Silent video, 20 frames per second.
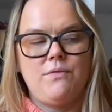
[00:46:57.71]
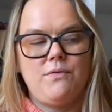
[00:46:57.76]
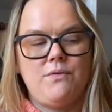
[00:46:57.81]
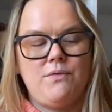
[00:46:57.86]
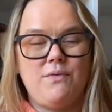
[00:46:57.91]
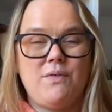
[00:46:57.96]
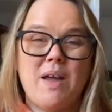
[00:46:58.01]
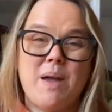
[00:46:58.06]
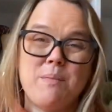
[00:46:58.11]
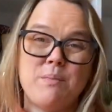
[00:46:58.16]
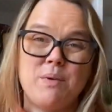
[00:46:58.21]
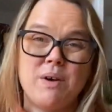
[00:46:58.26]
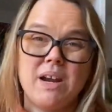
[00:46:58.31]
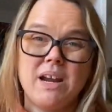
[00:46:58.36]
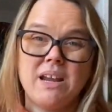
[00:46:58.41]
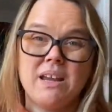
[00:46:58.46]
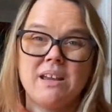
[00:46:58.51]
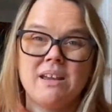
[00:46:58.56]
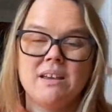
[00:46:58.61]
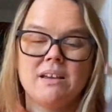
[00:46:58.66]

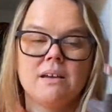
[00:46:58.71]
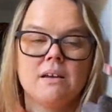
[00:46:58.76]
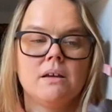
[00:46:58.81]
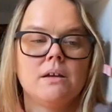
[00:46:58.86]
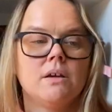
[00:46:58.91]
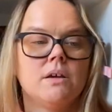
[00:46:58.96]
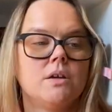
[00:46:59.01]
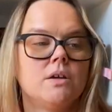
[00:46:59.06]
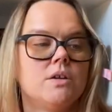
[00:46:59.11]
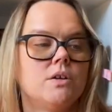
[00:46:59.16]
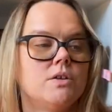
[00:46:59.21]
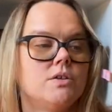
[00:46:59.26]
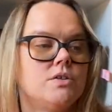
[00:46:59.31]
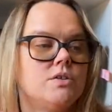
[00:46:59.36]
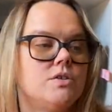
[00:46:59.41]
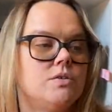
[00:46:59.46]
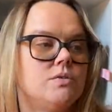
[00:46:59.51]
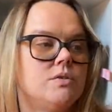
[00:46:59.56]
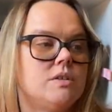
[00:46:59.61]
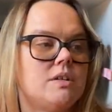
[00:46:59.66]
fabric,
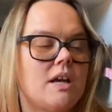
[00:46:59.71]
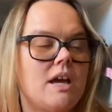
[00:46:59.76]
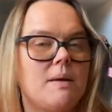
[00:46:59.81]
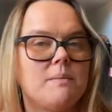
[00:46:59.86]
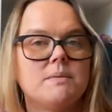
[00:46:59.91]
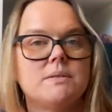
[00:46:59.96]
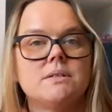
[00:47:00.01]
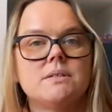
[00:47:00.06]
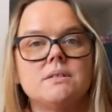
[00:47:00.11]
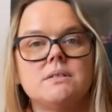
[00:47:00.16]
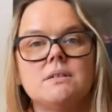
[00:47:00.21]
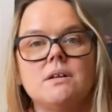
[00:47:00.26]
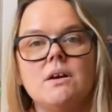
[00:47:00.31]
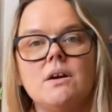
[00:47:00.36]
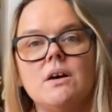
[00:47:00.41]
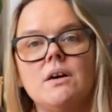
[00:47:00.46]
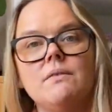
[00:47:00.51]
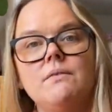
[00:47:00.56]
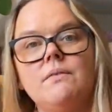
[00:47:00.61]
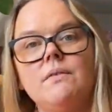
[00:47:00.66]
two types
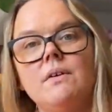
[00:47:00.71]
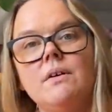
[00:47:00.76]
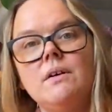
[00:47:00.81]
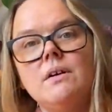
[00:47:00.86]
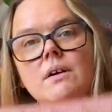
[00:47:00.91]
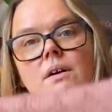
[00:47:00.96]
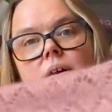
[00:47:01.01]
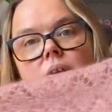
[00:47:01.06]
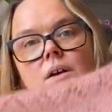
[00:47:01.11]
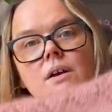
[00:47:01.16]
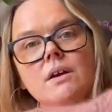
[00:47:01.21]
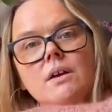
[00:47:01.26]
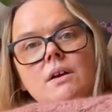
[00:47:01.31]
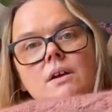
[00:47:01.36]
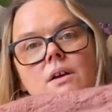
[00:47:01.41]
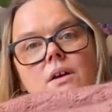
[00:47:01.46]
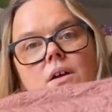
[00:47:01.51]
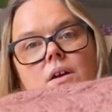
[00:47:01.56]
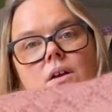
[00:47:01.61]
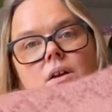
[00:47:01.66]
of
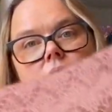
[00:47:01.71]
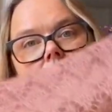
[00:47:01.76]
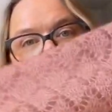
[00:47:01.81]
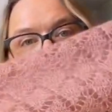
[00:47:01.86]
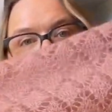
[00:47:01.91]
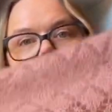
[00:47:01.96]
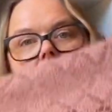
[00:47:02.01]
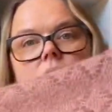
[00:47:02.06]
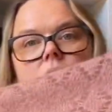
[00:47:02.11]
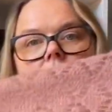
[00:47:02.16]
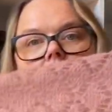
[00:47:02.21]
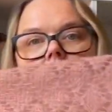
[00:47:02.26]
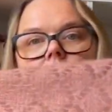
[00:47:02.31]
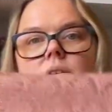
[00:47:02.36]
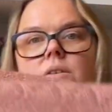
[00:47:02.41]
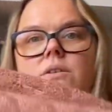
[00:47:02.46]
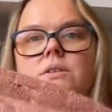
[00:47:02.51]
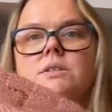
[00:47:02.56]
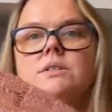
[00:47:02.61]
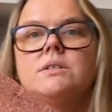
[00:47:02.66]

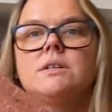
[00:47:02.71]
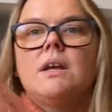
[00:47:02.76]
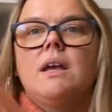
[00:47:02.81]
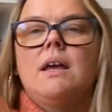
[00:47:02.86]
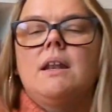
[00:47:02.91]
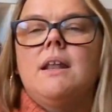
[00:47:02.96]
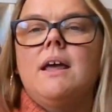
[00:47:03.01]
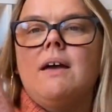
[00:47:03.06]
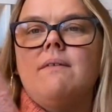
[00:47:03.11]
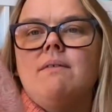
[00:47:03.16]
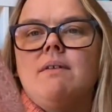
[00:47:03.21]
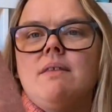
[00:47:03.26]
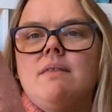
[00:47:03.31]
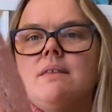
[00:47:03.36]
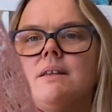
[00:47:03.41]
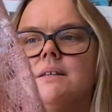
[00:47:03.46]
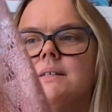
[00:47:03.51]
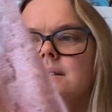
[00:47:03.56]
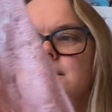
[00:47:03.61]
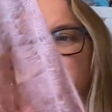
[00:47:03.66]
colors, and having
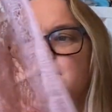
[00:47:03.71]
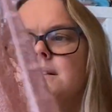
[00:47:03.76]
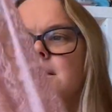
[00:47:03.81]
this